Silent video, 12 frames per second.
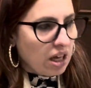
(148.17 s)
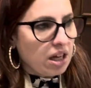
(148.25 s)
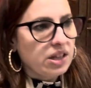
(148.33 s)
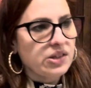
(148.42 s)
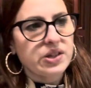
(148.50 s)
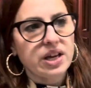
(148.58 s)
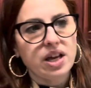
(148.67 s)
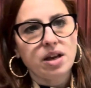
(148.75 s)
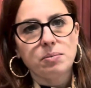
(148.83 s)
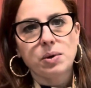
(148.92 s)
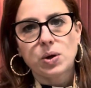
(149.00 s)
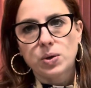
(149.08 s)
And
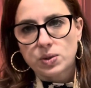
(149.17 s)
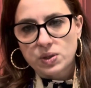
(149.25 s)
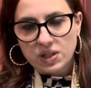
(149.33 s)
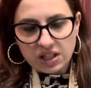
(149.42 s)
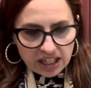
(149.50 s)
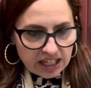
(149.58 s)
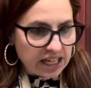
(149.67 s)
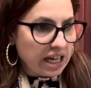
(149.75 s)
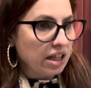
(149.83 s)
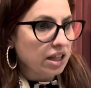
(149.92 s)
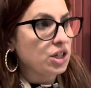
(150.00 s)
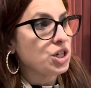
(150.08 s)
same goes the
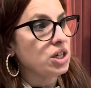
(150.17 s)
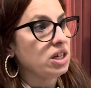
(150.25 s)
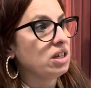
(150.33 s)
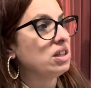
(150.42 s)
analogy